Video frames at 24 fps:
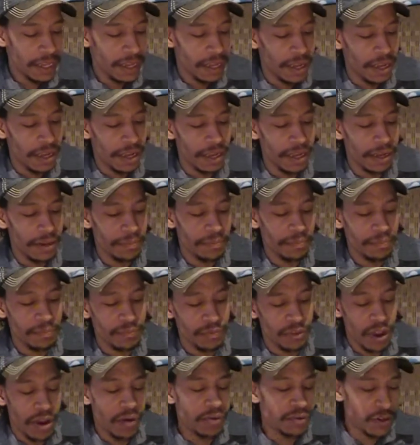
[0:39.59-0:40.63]
Um,
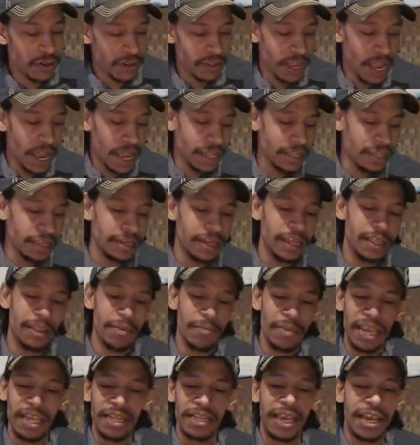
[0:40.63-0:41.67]
so I was on the island, and the
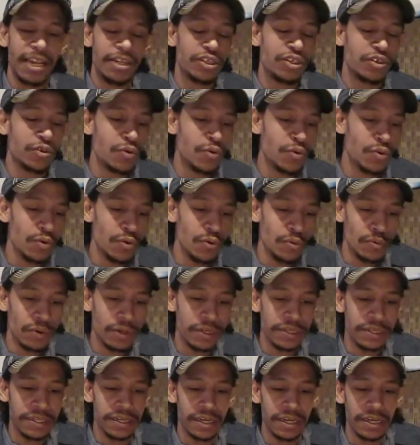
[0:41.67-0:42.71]
mainland school
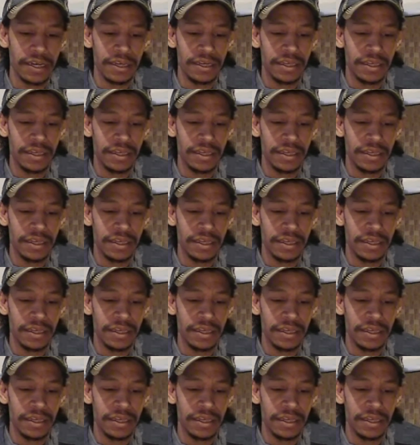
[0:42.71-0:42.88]
was uh,